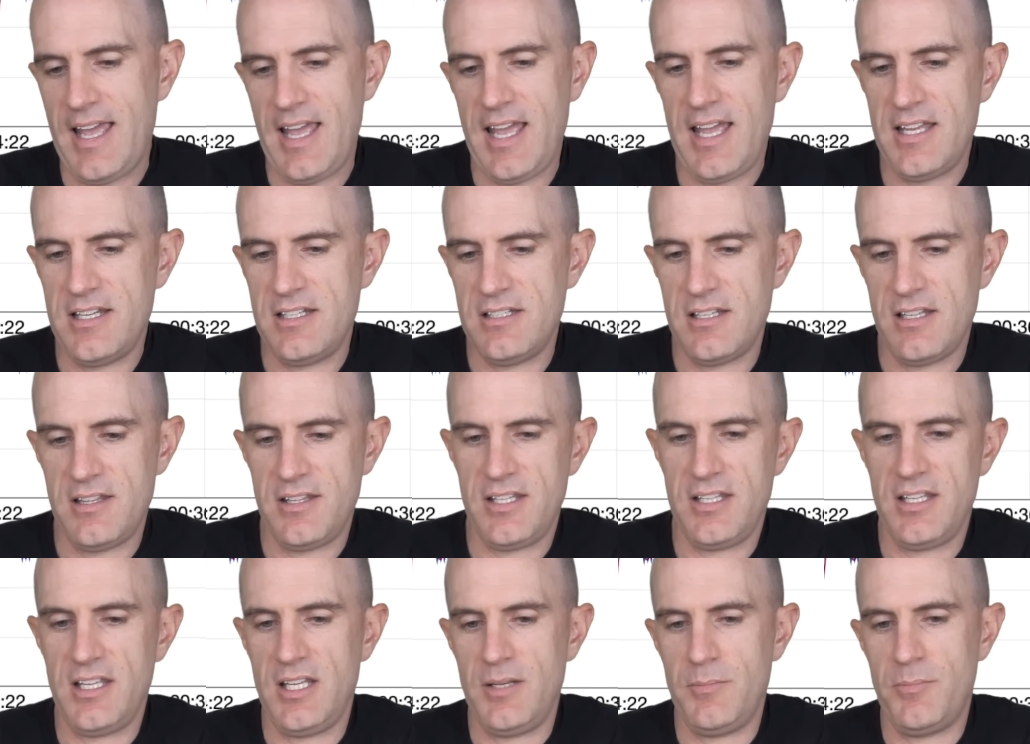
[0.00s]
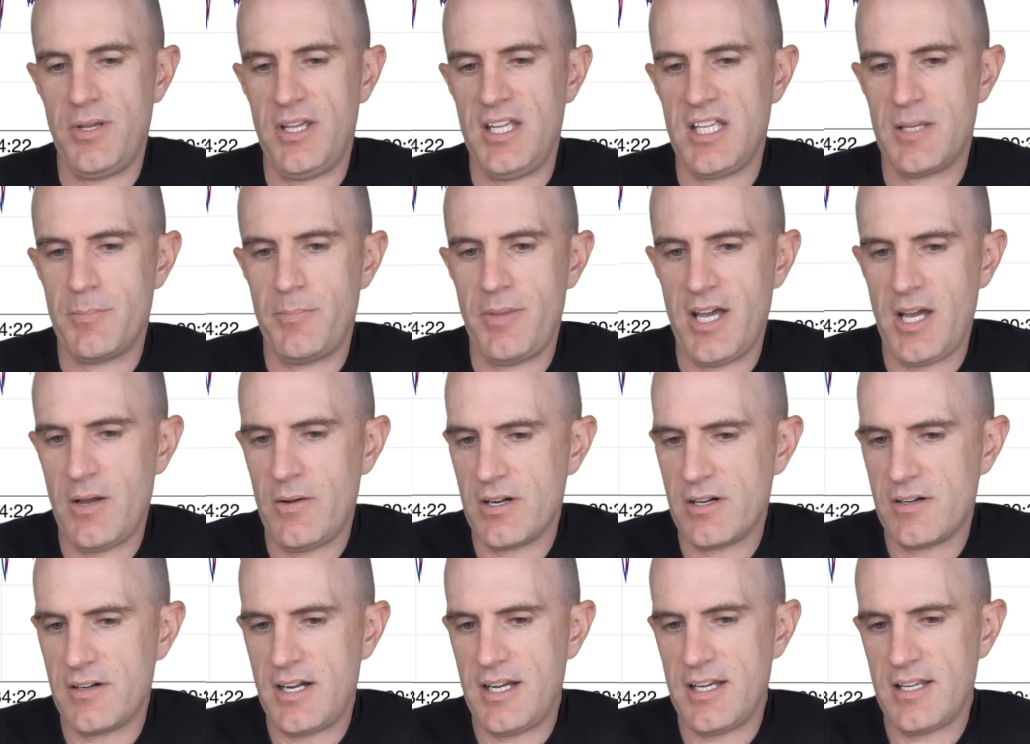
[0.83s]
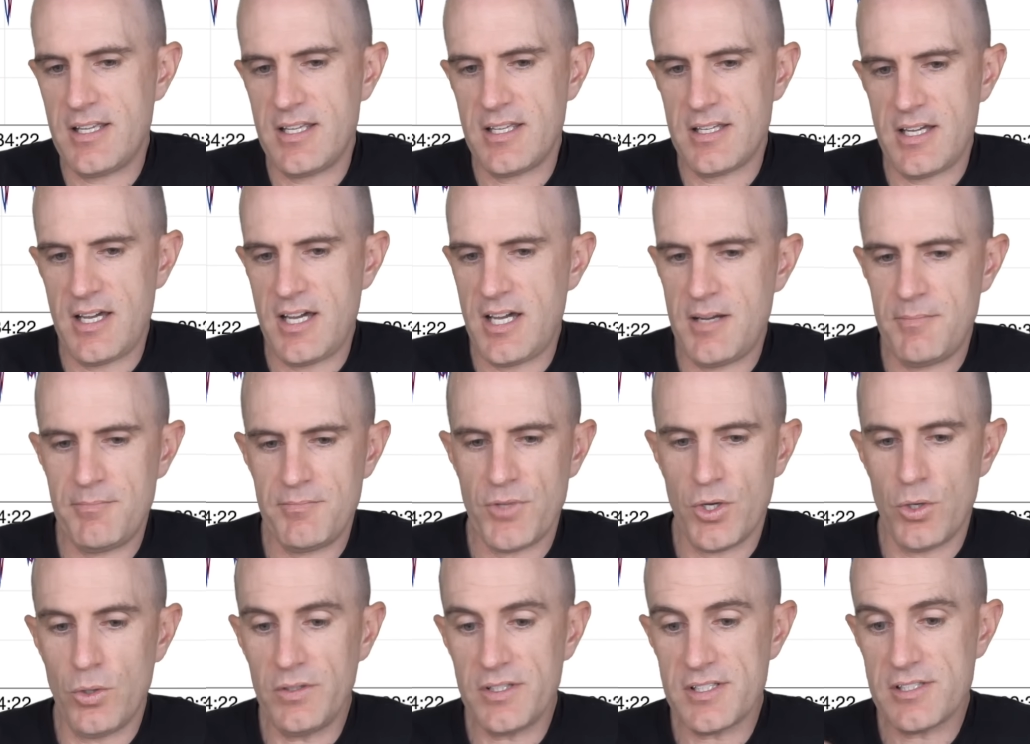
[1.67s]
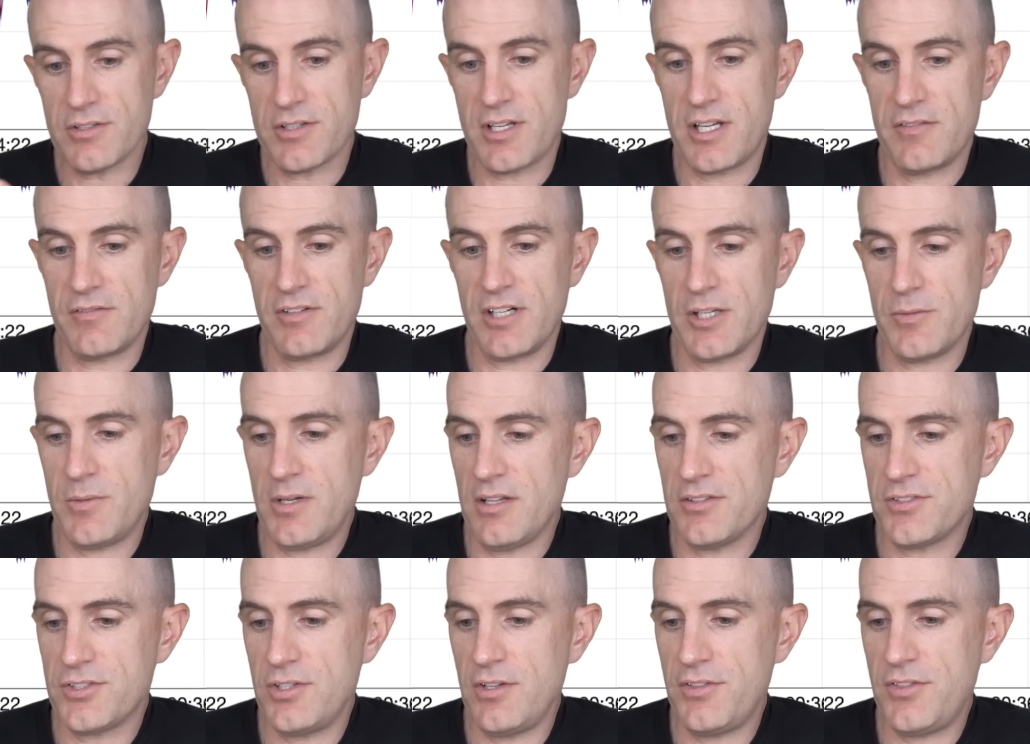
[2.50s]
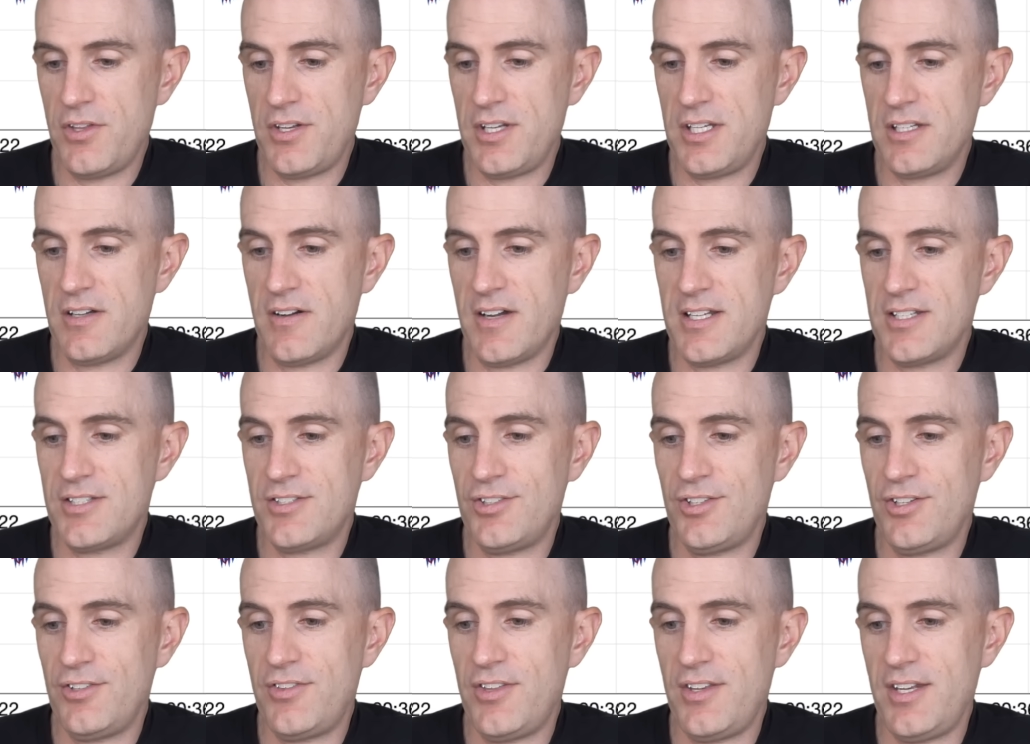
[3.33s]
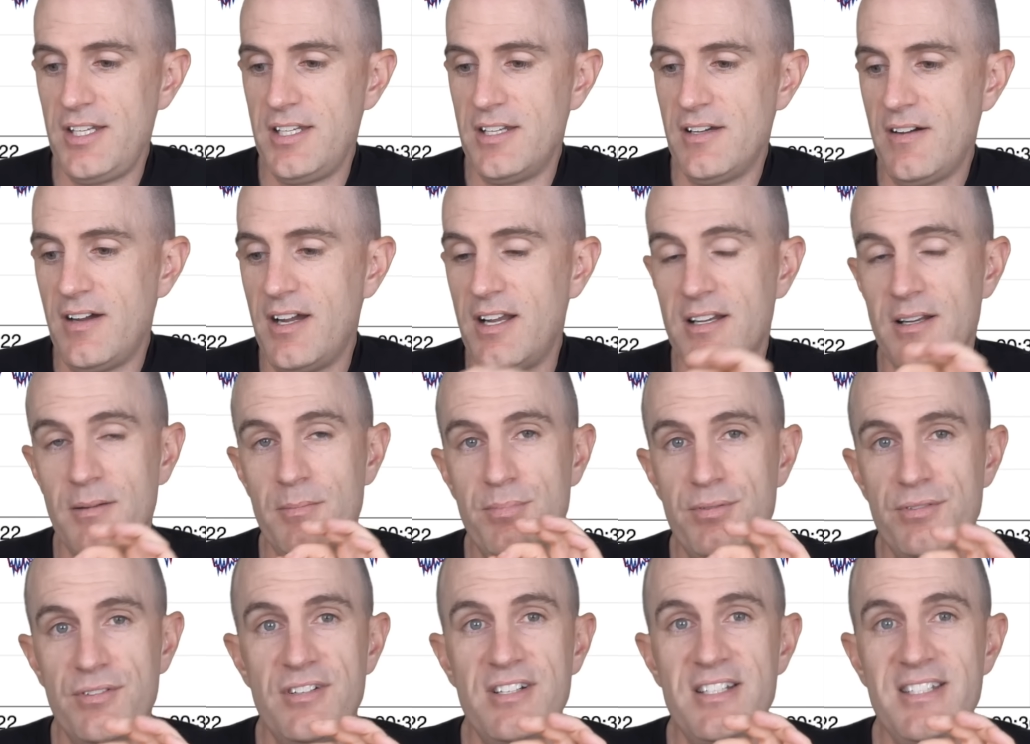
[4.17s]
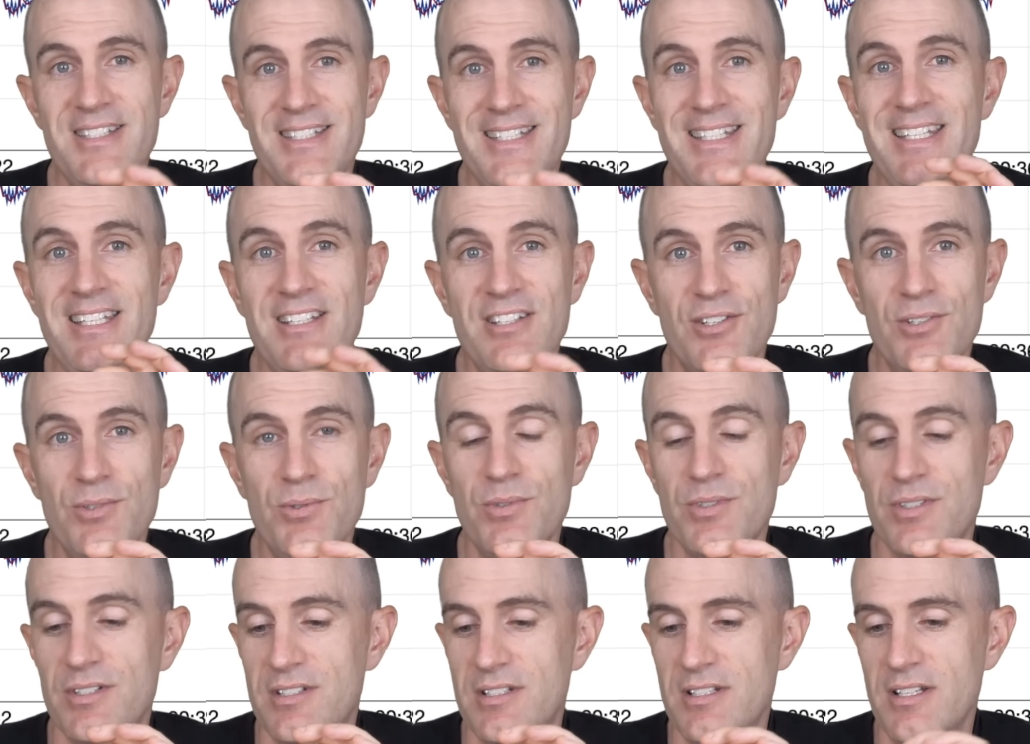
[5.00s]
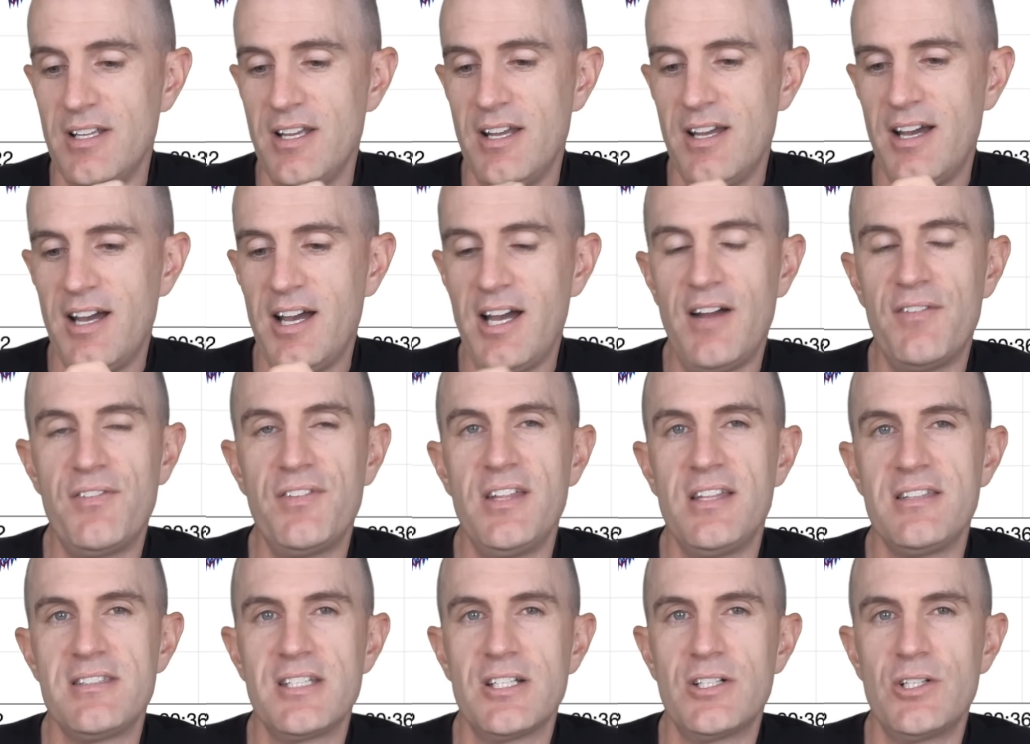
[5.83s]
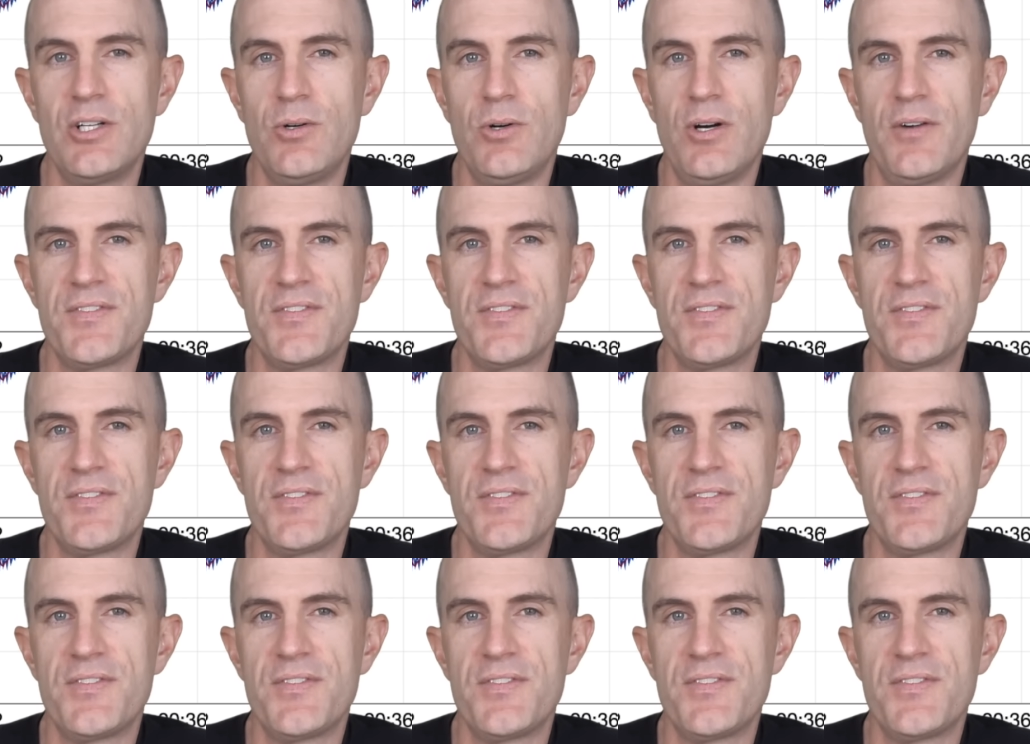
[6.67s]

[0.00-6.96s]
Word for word: and the InPeak power crank. Um, all is looking really well, 239, 239, pretty good after that zero